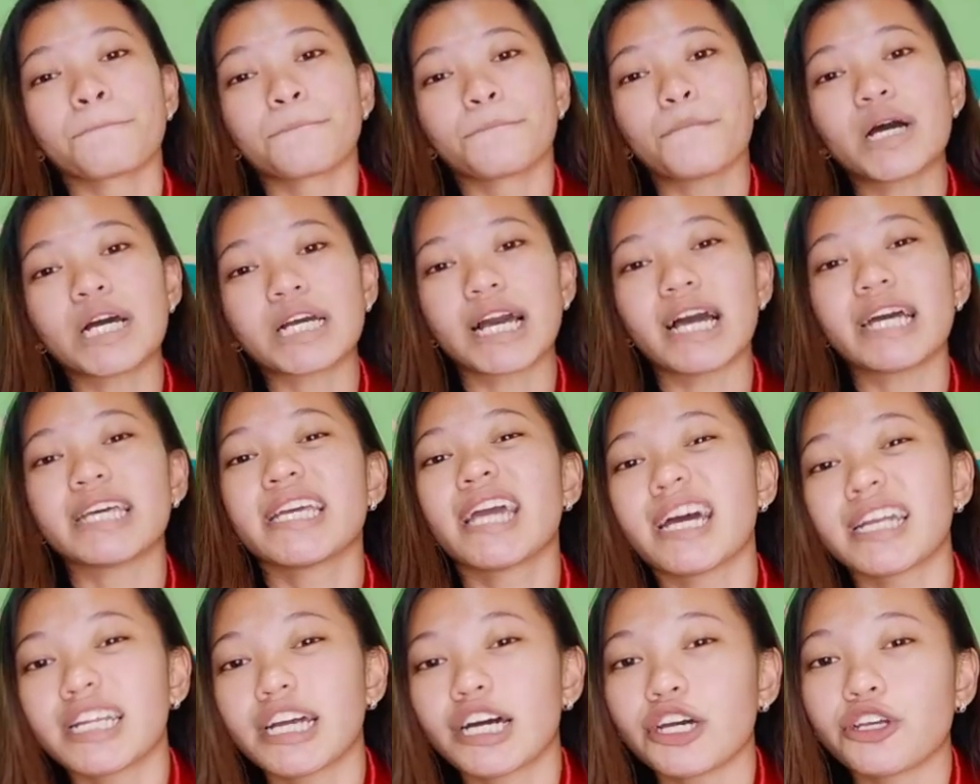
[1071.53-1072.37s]

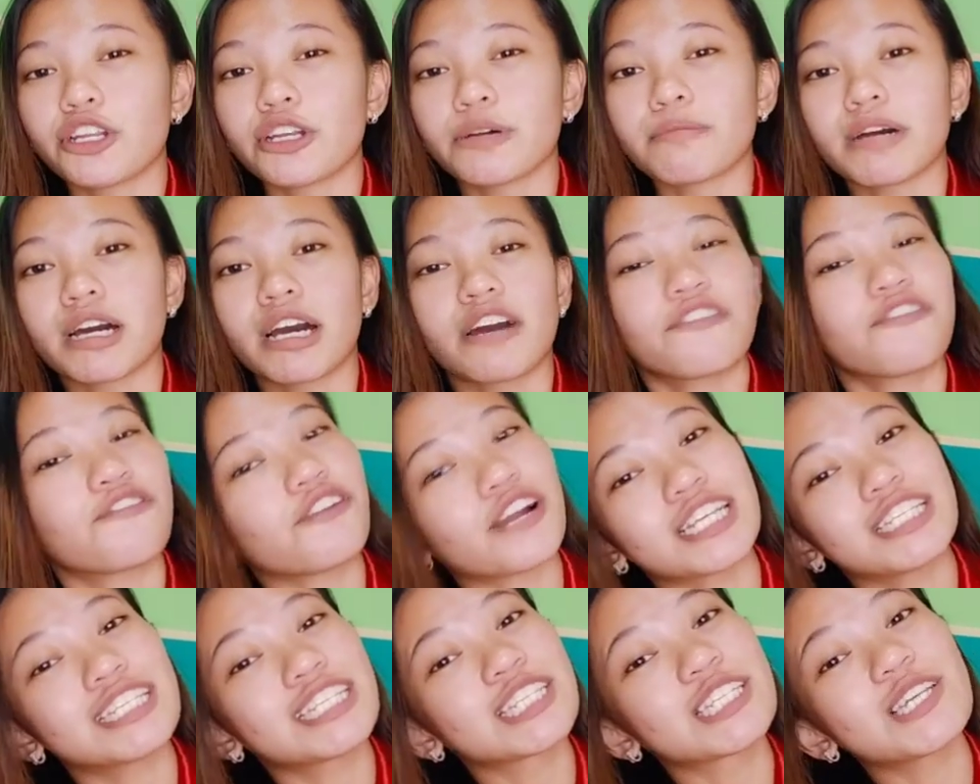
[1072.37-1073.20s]
mag-aya na kayo ng mga
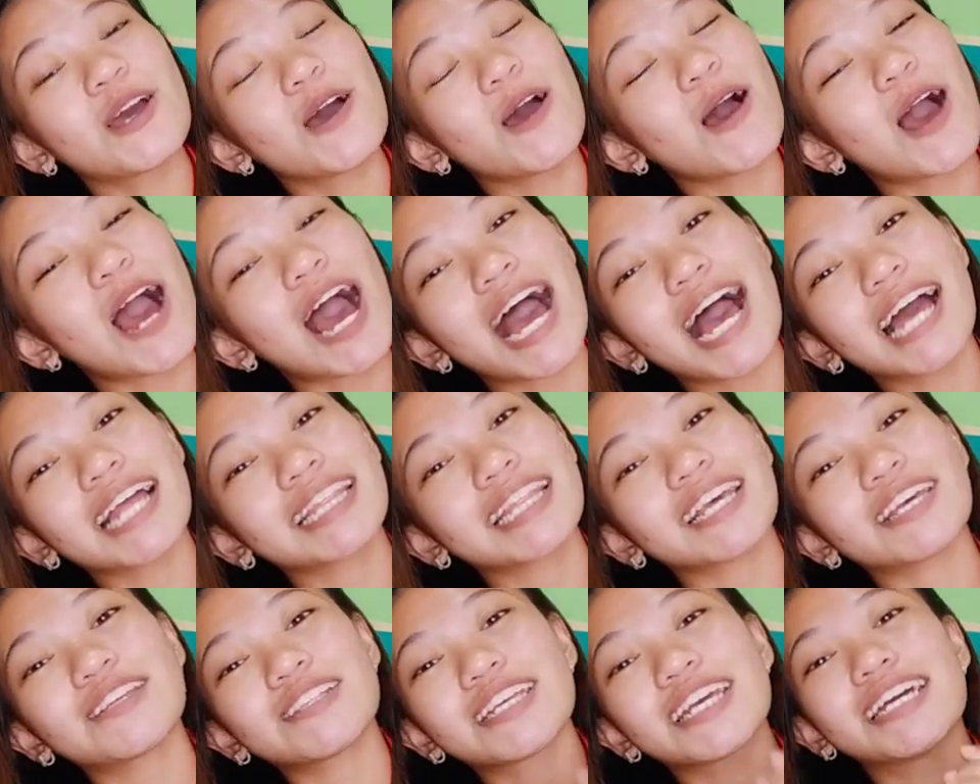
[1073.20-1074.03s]
friends nyo.
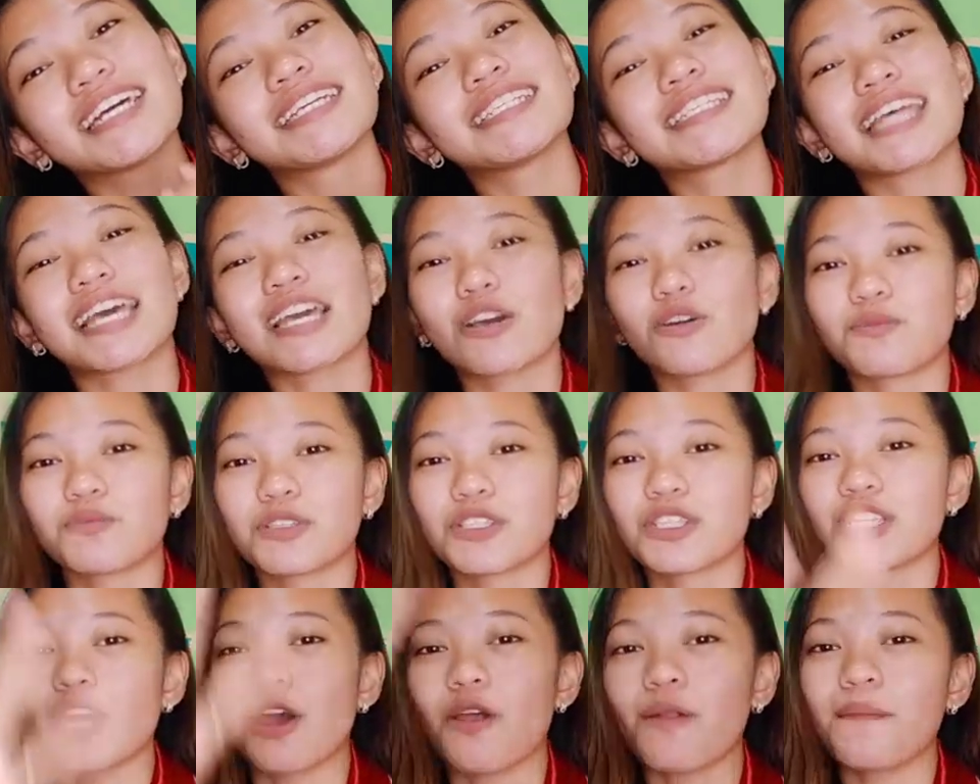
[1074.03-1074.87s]
At ayun guys, I hope
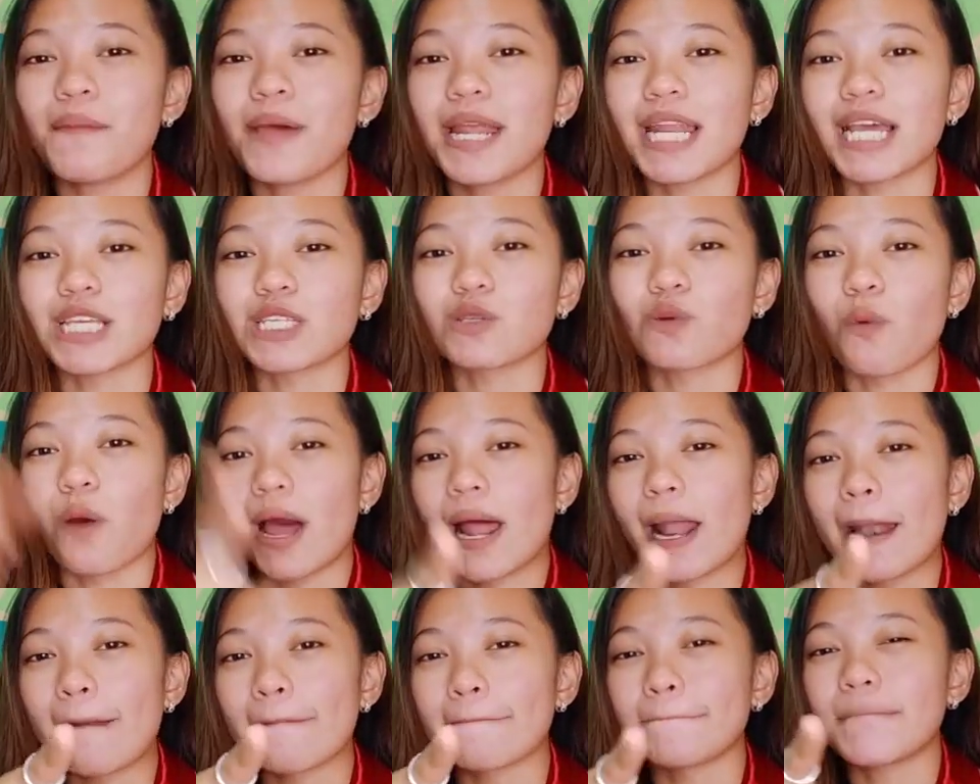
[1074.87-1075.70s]
to see you on my next
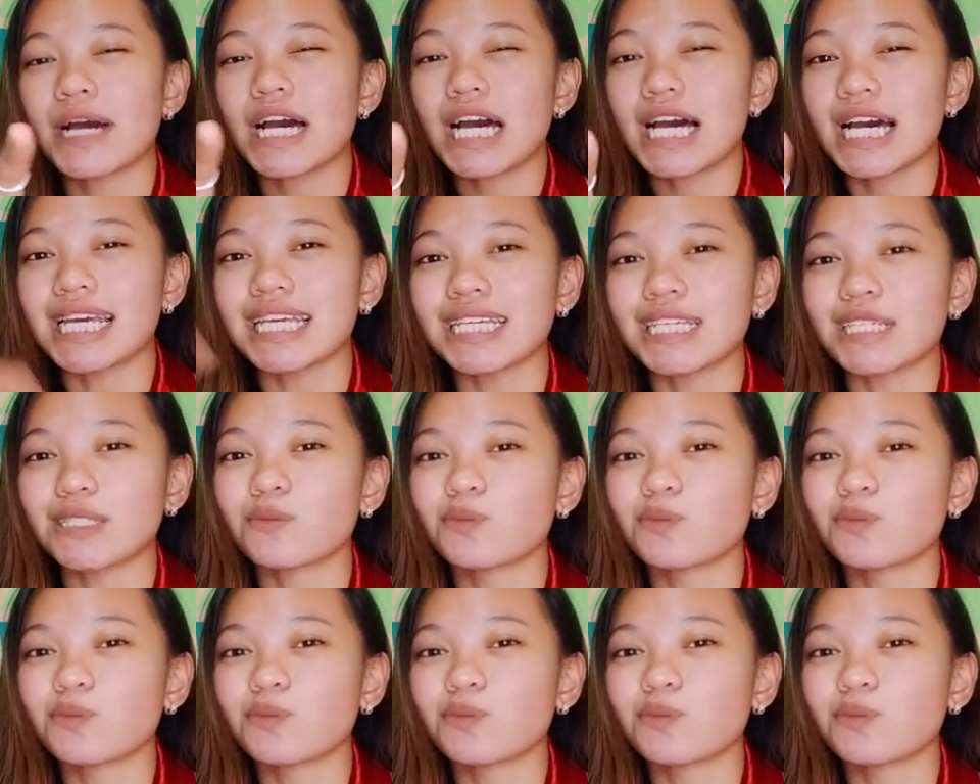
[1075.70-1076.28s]
one. Bye!